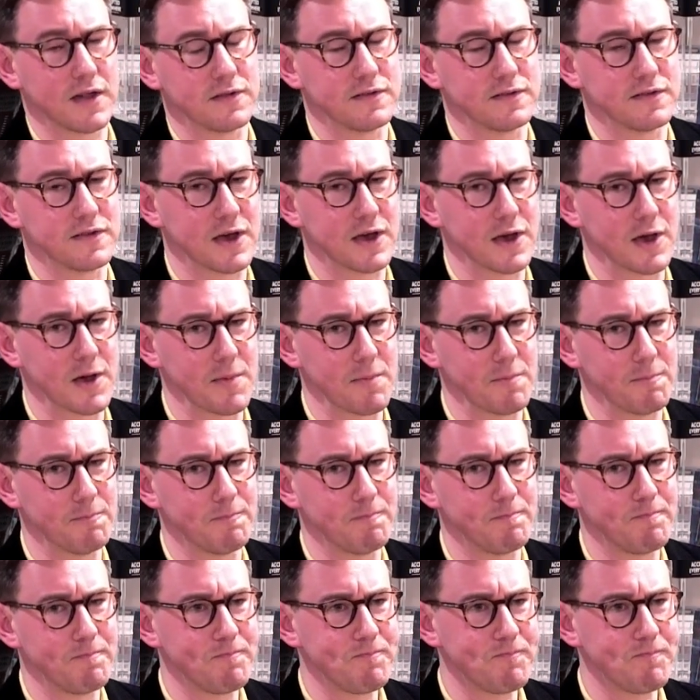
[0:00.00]

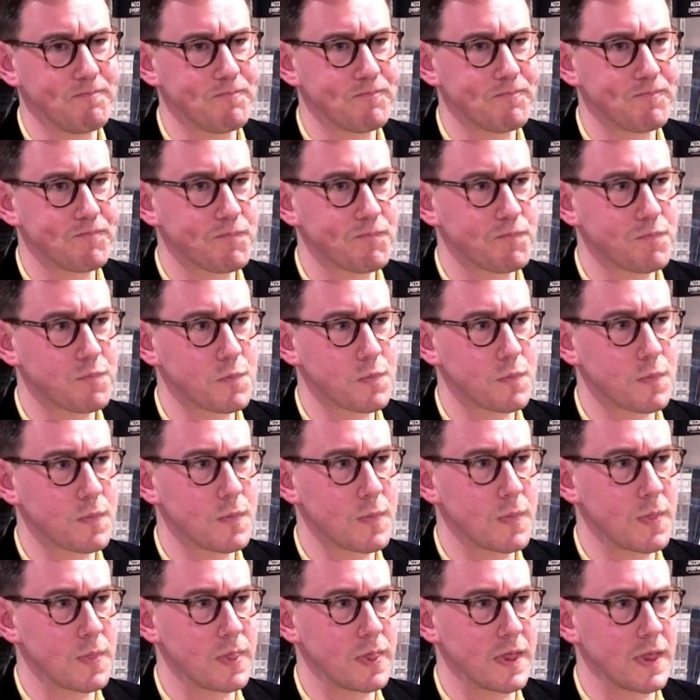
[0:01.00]
wrote
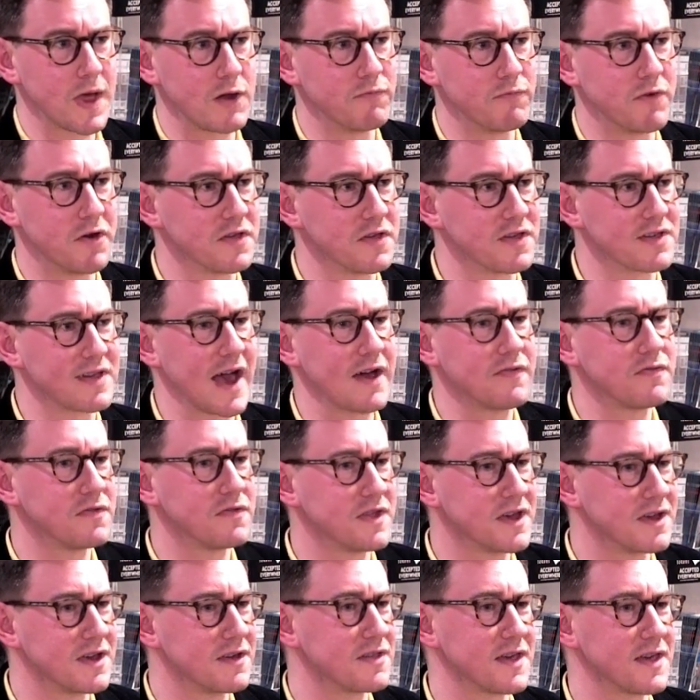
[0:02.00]
a sad
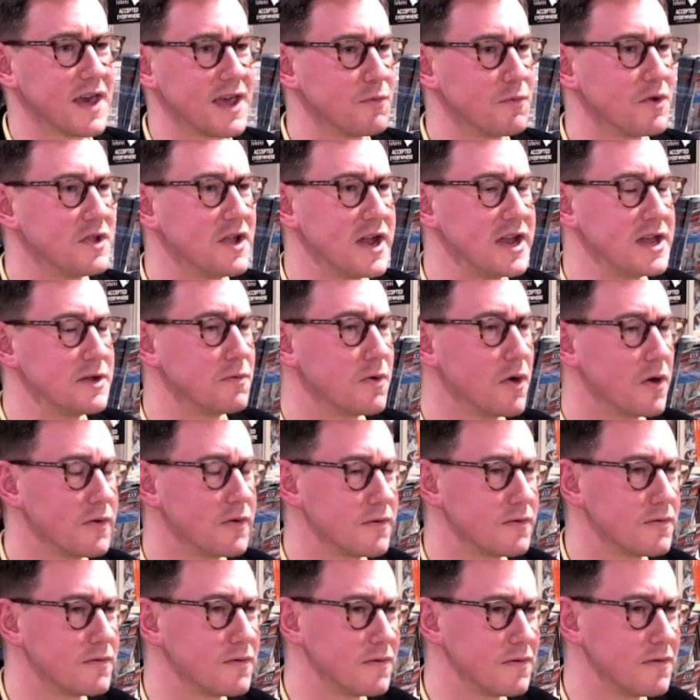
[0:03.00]
thing saying, will
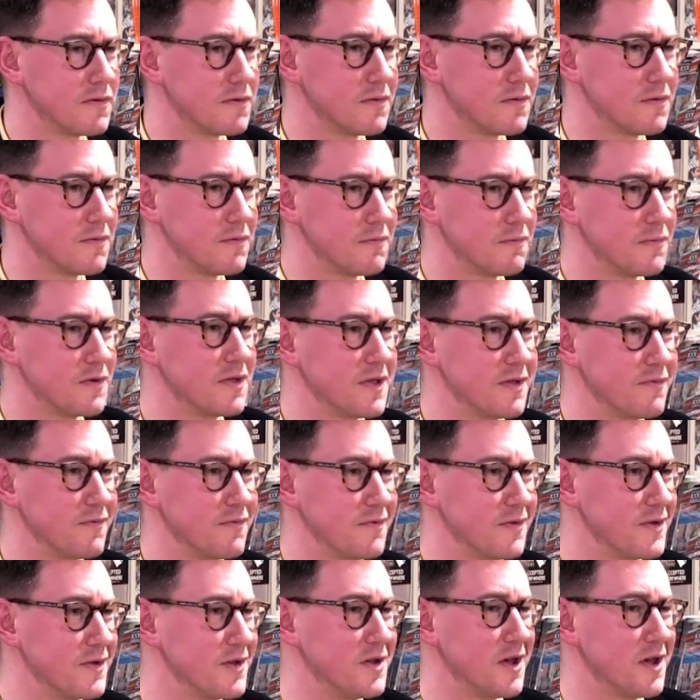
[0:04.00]
anyone
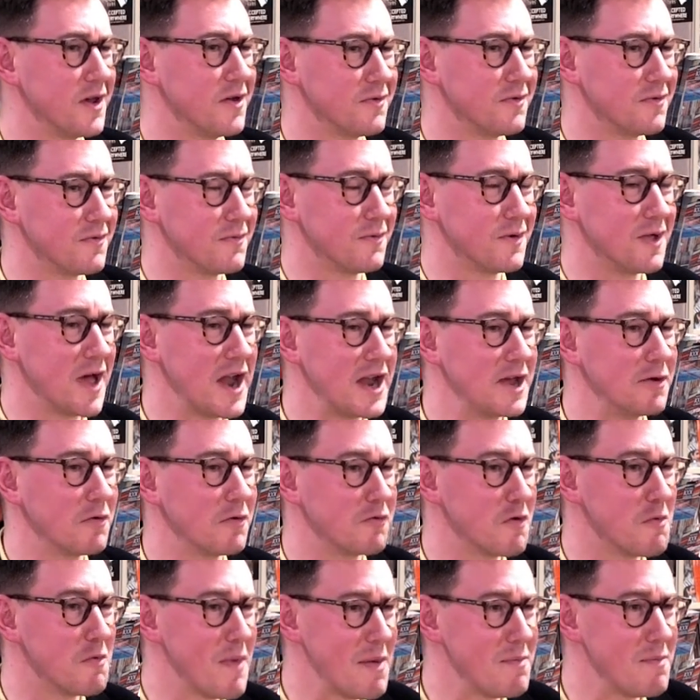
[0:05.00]

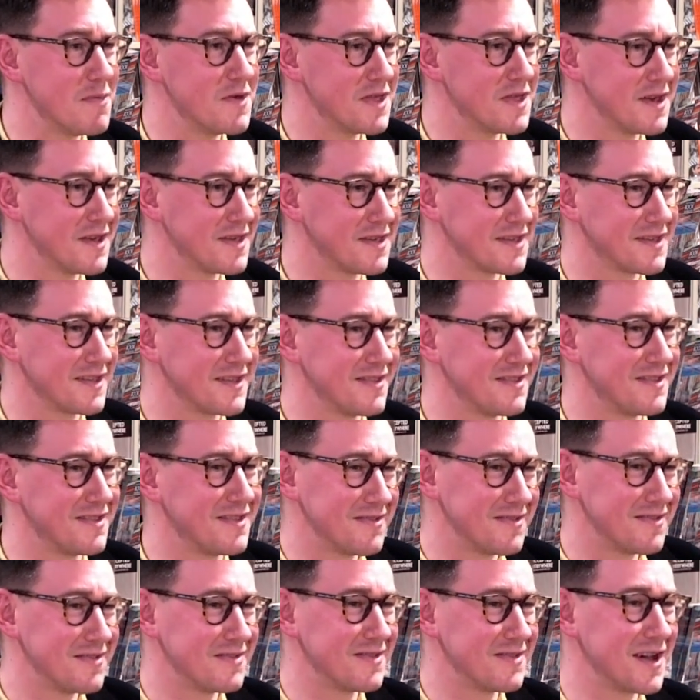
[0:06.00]
remember this in
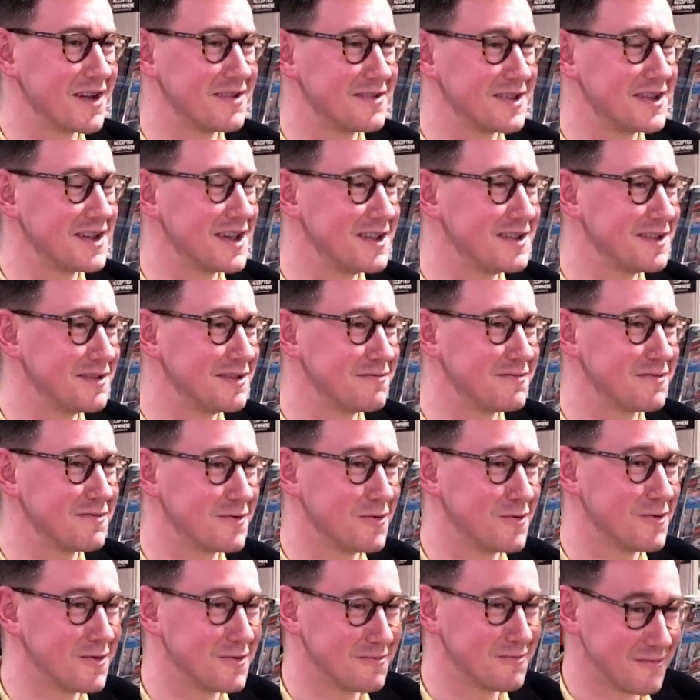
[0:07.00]

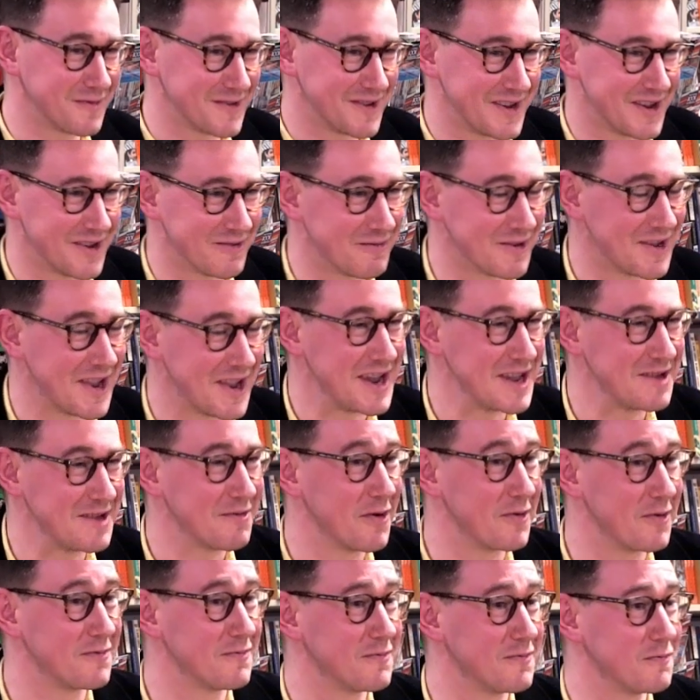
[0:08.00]
1984? Will
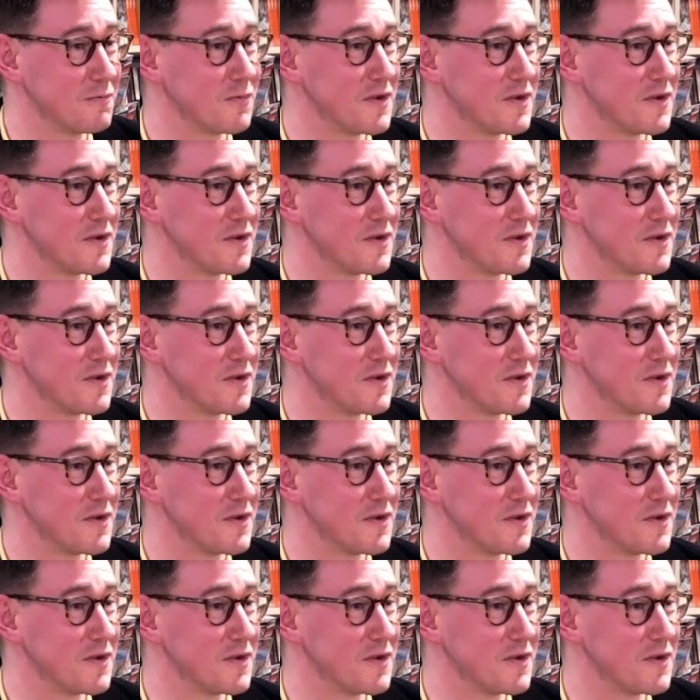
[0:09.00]
anyone